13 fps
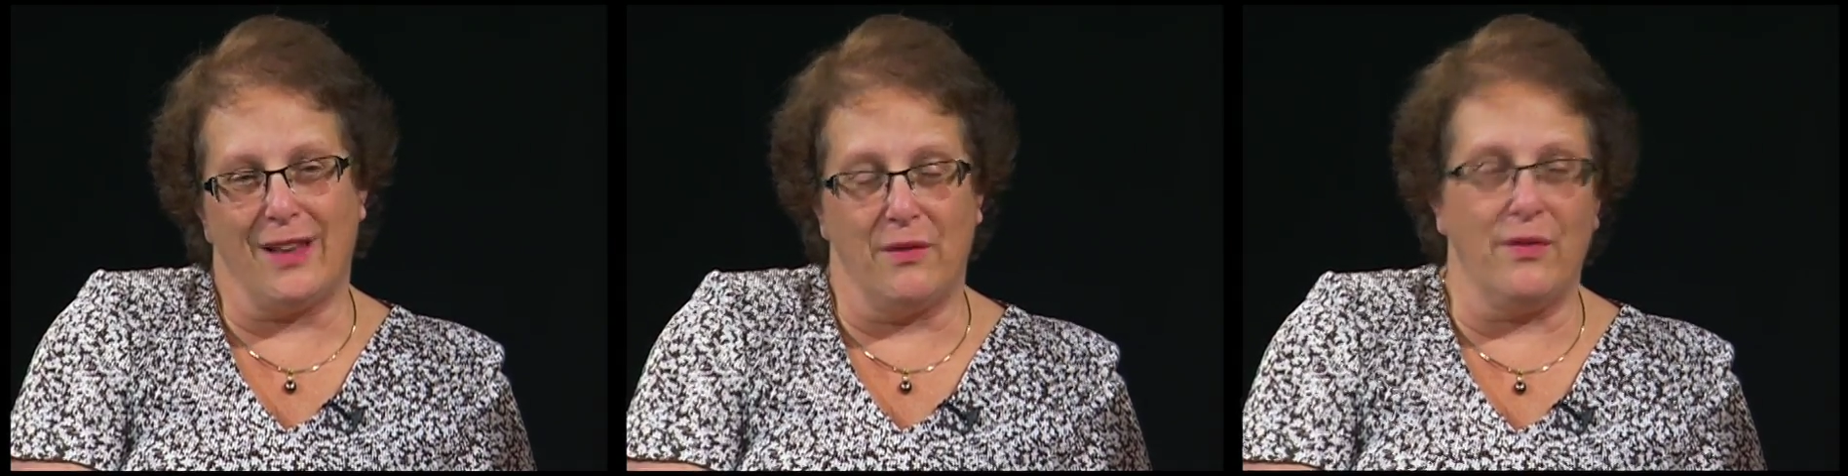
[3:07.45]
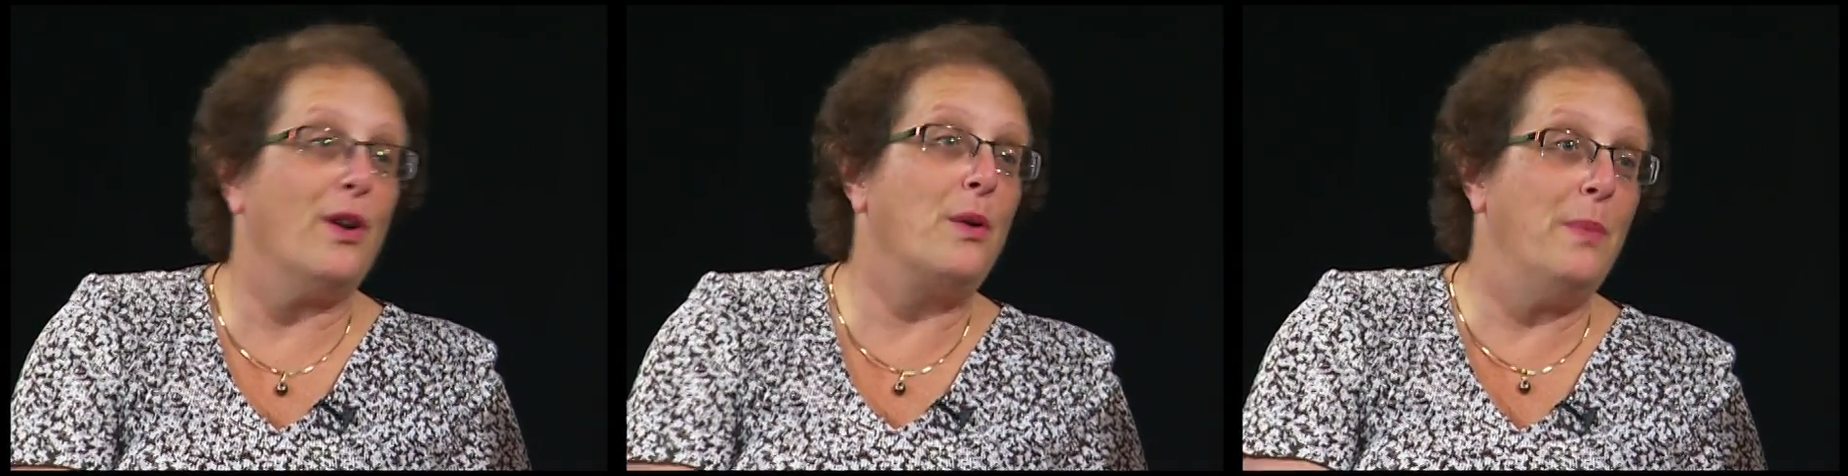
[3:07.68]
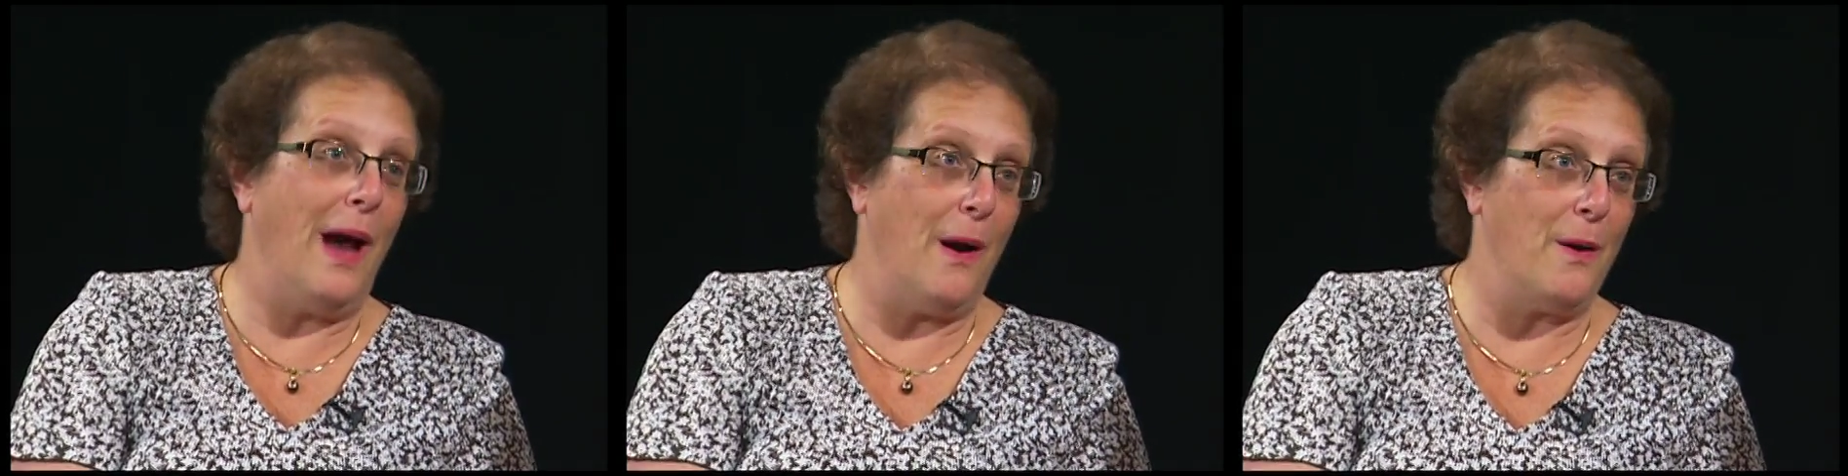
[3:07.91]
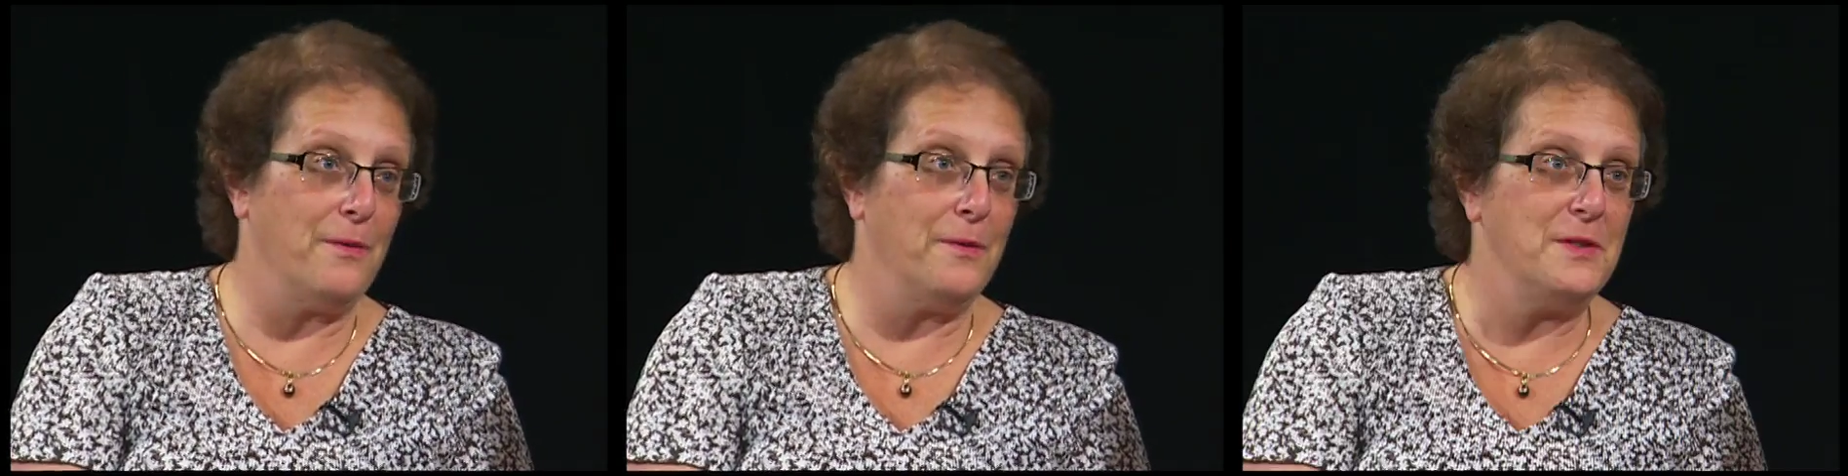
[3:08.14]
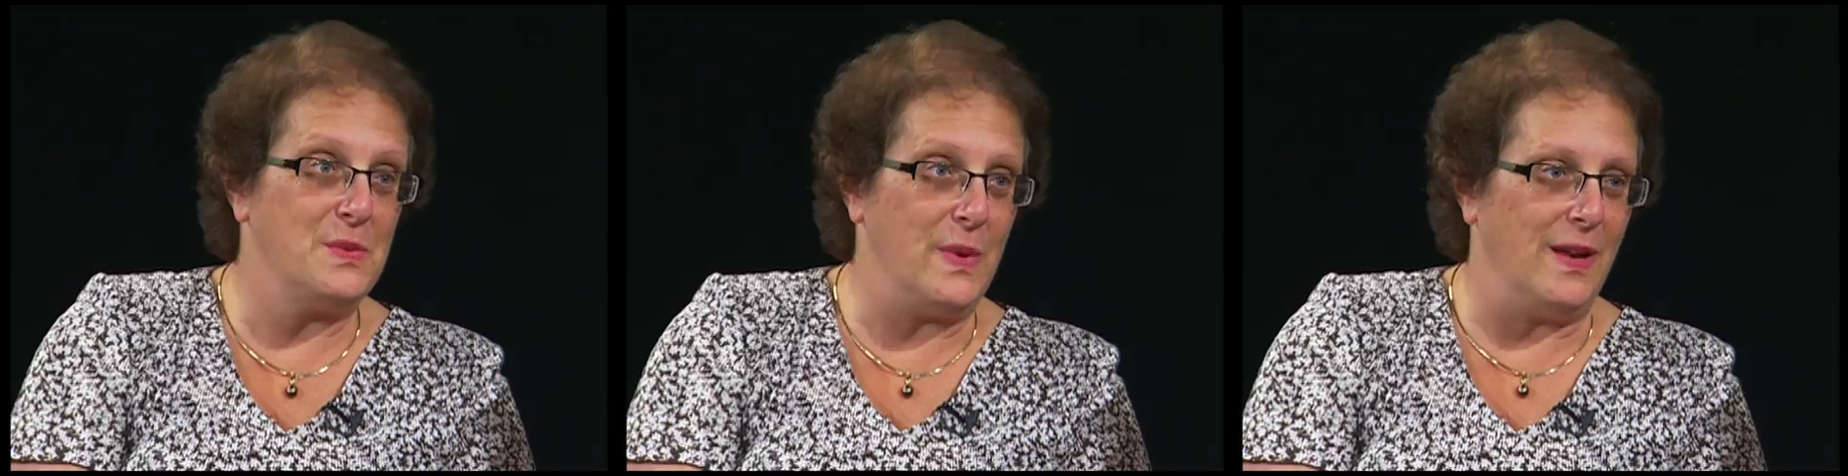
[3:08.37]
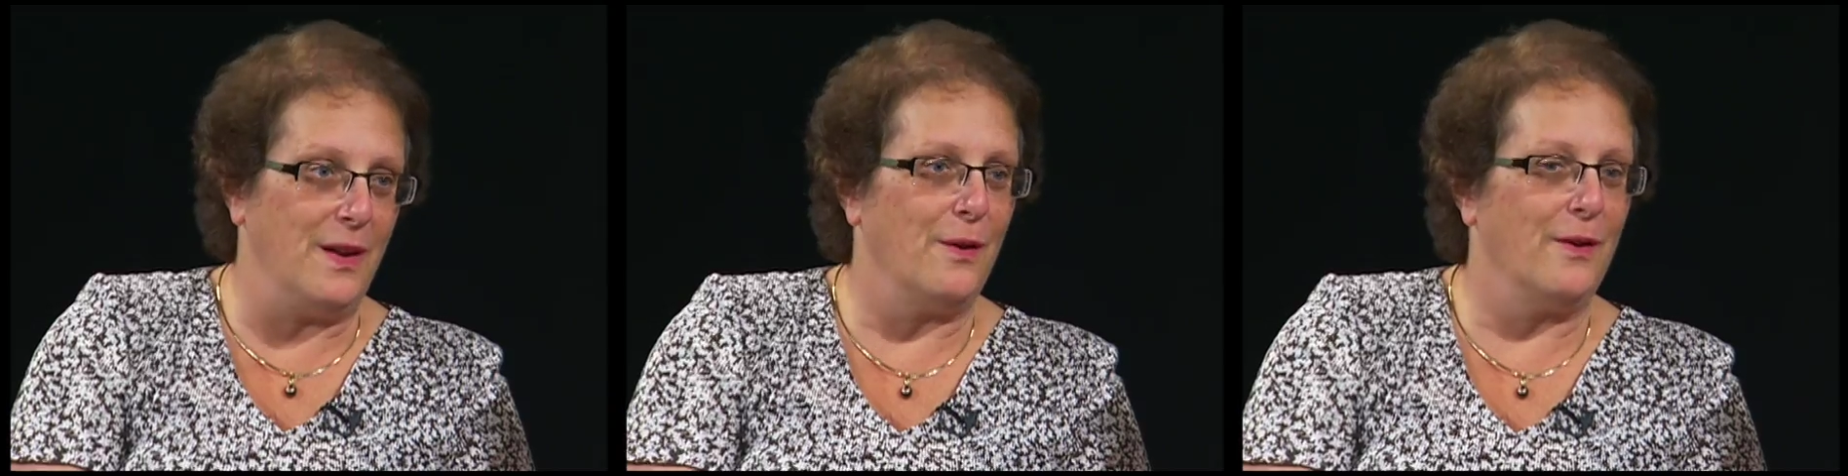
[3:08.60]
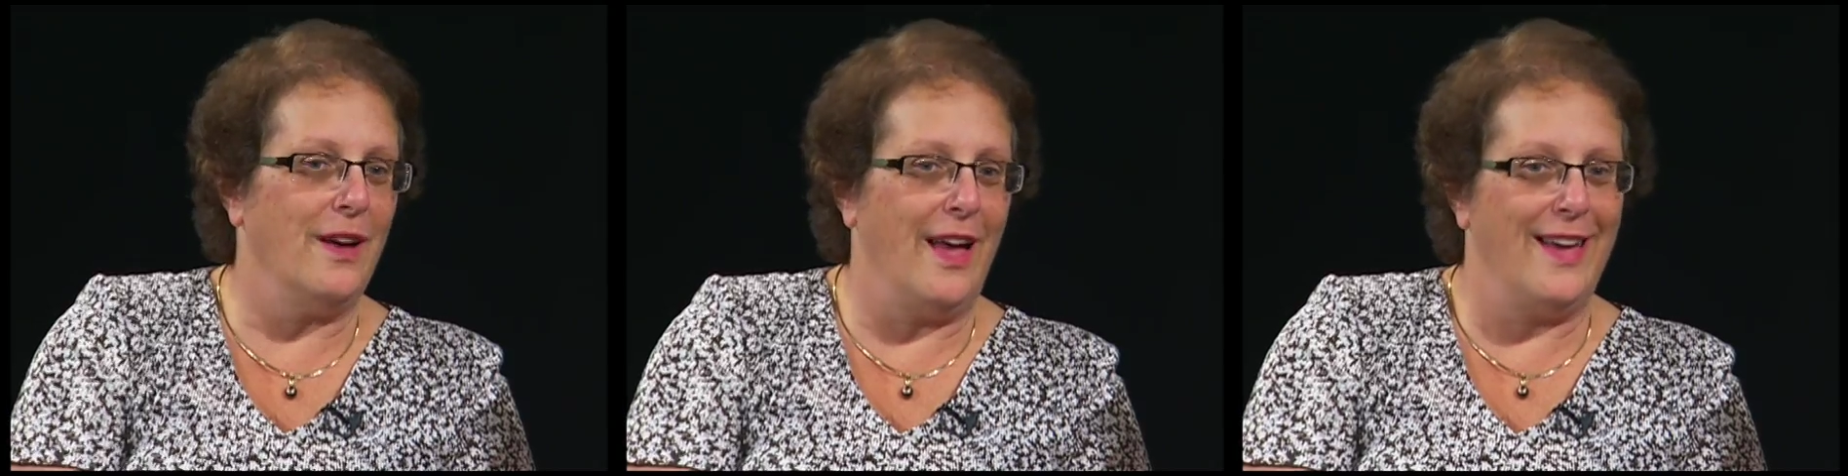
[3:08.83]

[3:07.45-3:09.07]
a very powerful speaker,